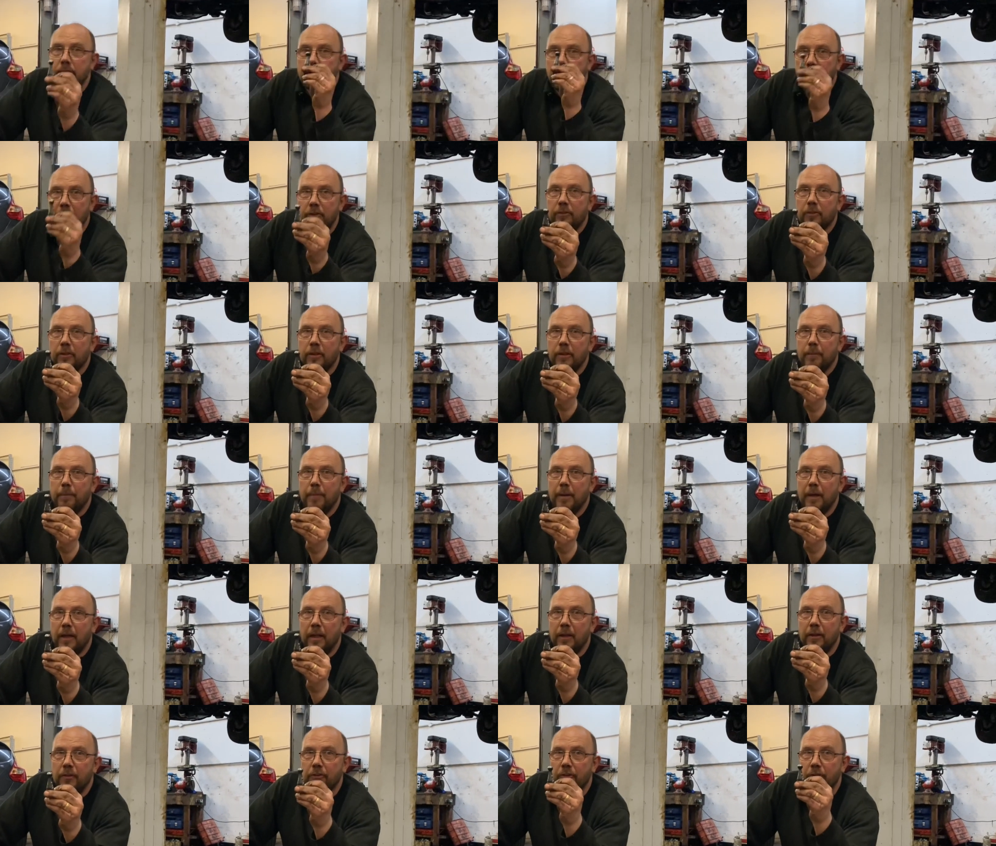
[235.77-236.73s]
Inside the
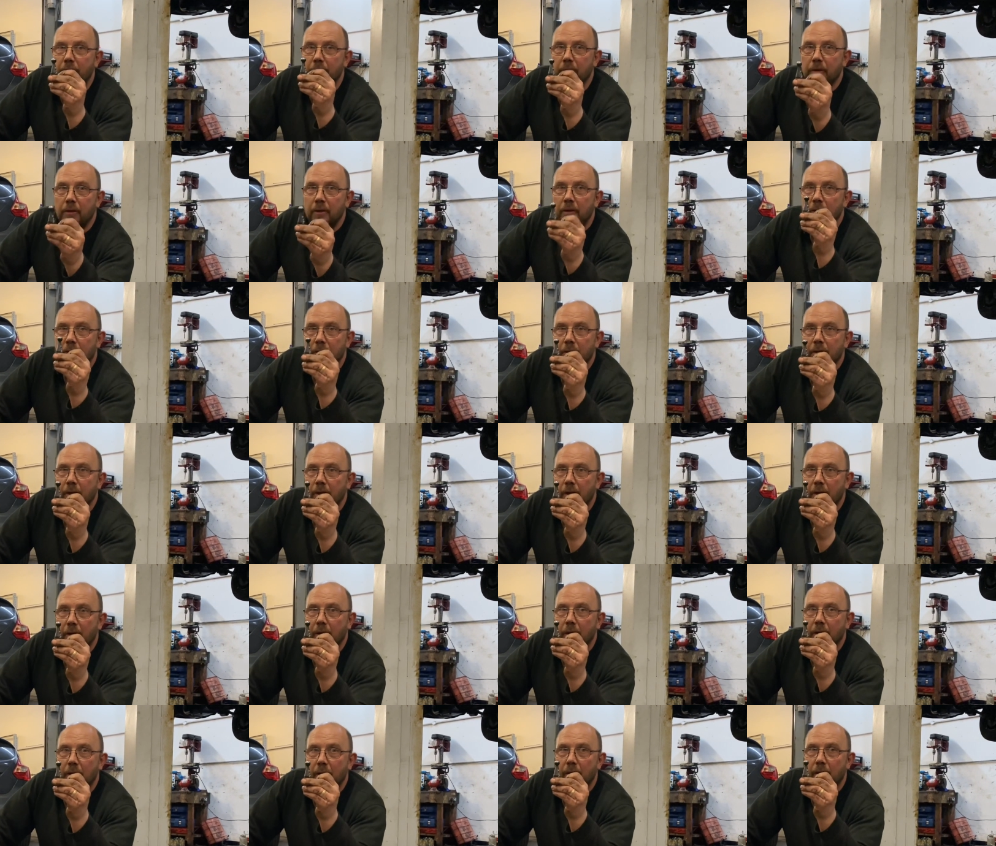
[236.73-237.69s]
bell housing
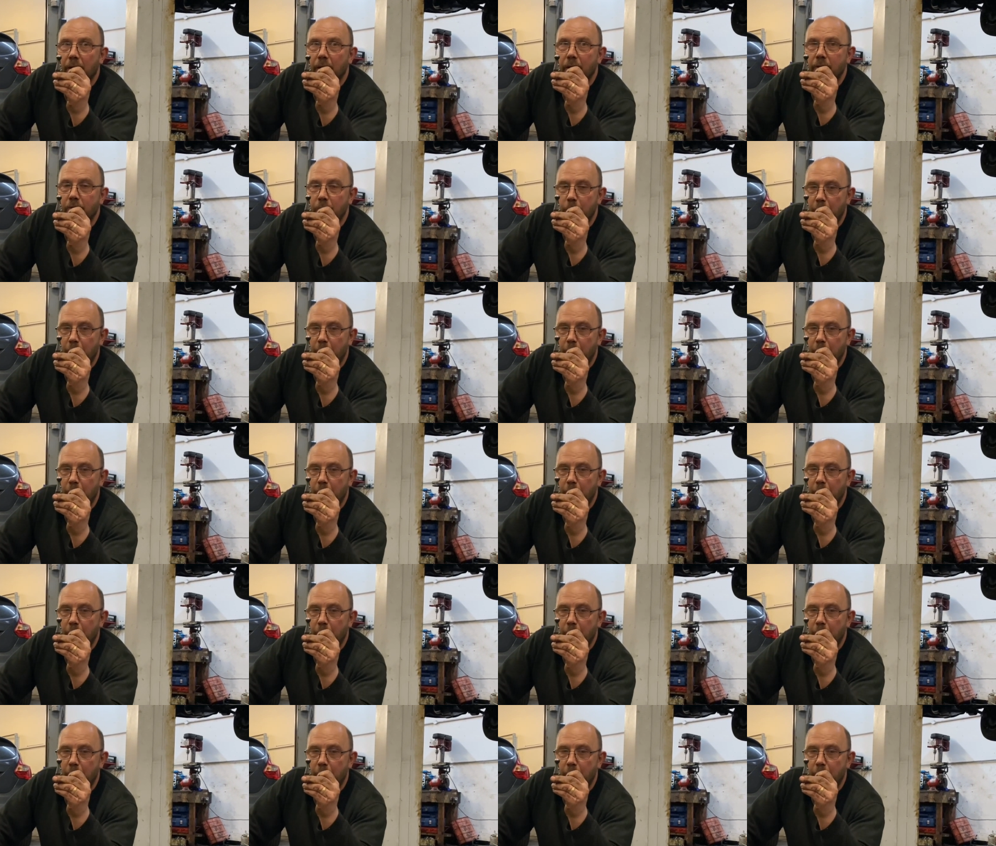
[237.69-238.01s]
is a